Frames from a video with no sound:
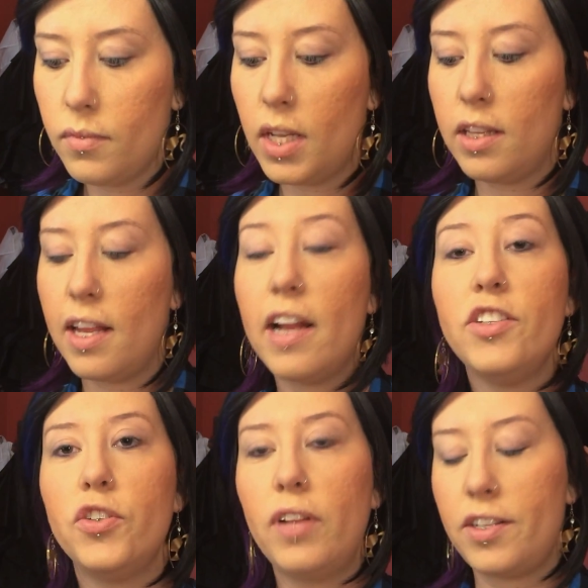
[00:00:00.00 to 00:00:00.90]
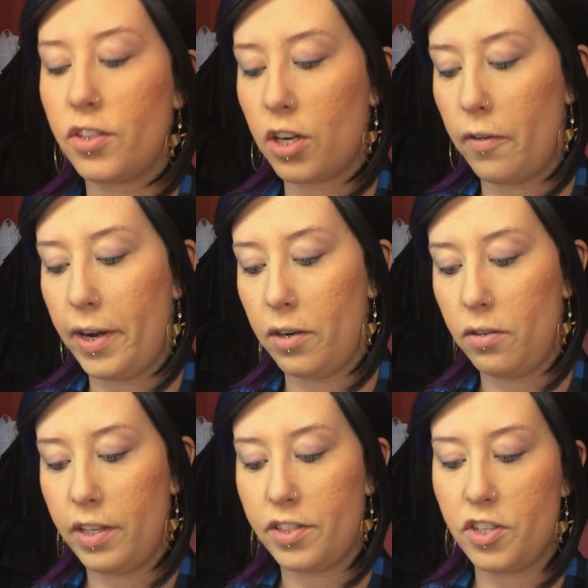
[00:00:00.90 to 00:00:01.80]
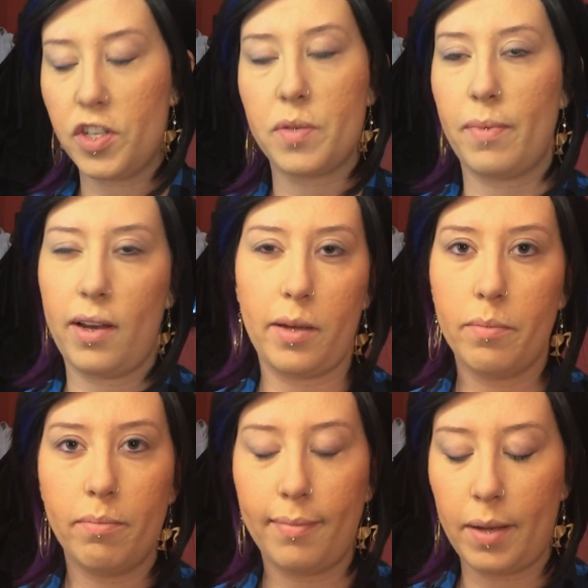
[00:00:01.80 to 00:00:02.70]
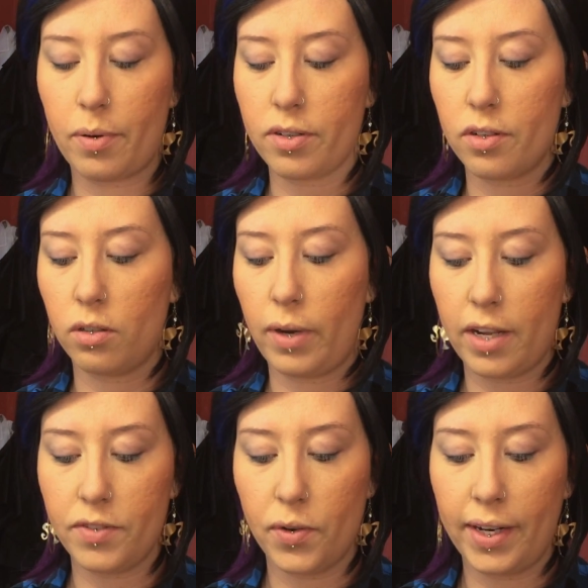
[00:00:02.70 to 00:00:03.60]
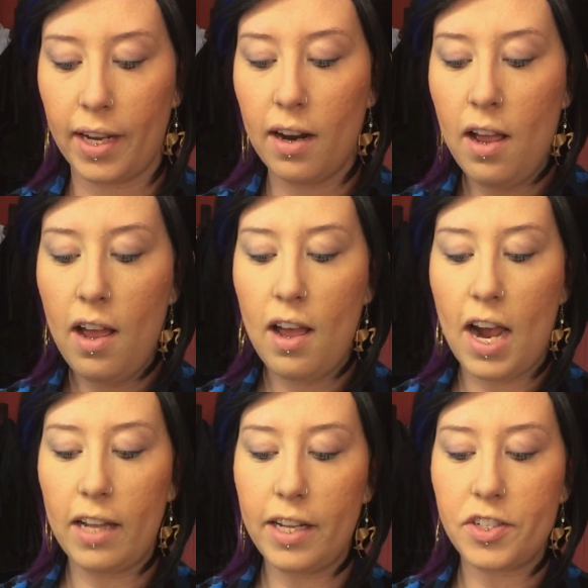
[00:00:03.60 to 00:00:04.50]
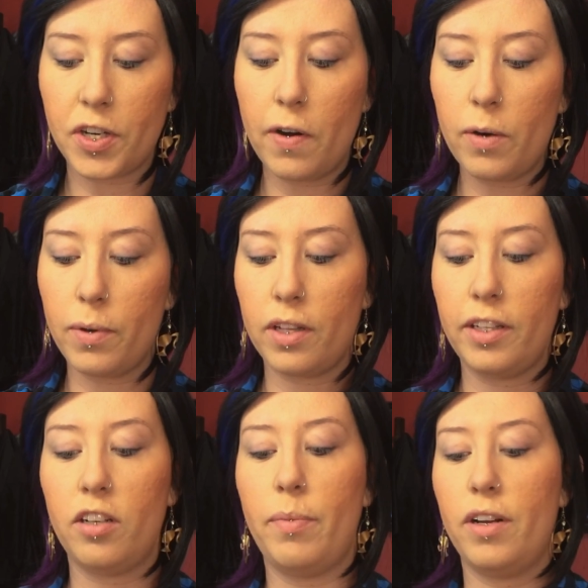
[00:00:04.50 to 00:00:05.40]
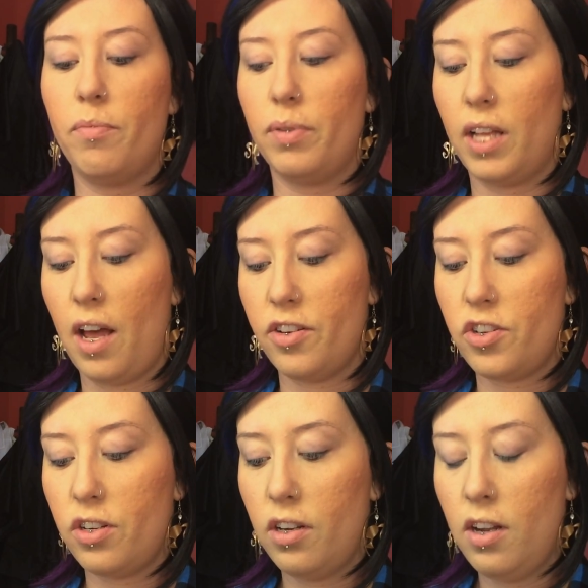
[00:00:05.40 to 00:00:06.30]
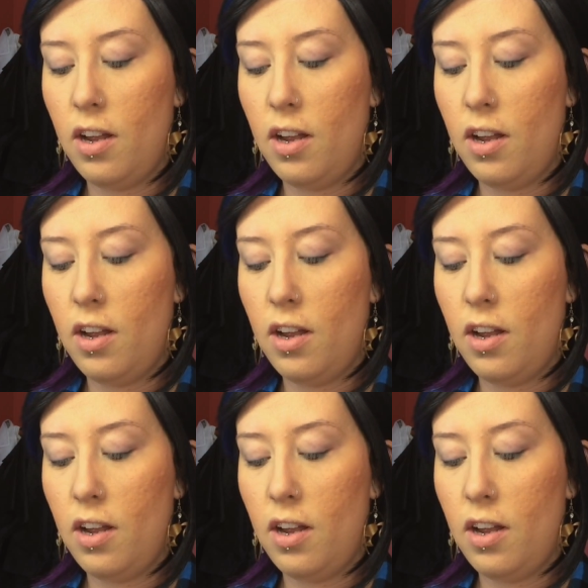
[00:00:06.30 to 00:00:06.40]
And then I do like to go in, this is just my personal way of doing it. I like to go in with a little bit of blush.